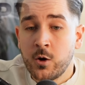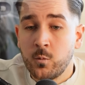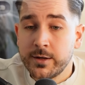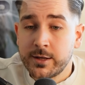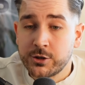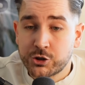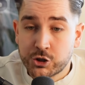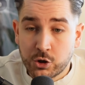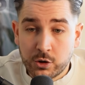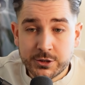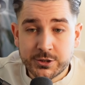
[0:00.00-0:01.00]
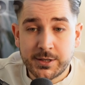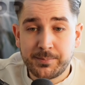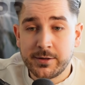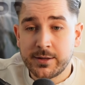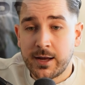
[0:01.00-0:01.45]
with short
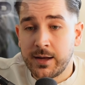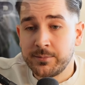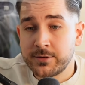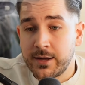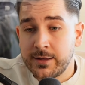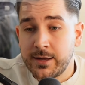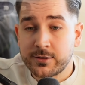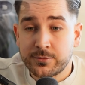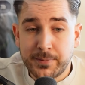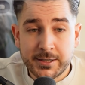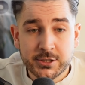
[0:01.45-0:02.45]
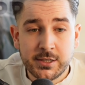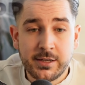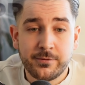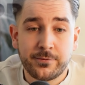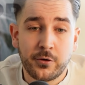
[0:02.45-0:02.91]
shipping times, and
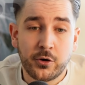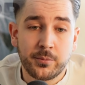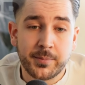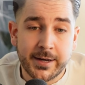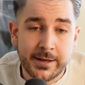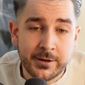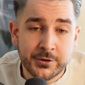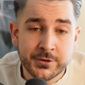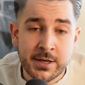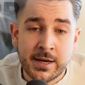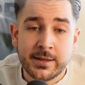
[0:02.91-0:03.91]
especially for beginners,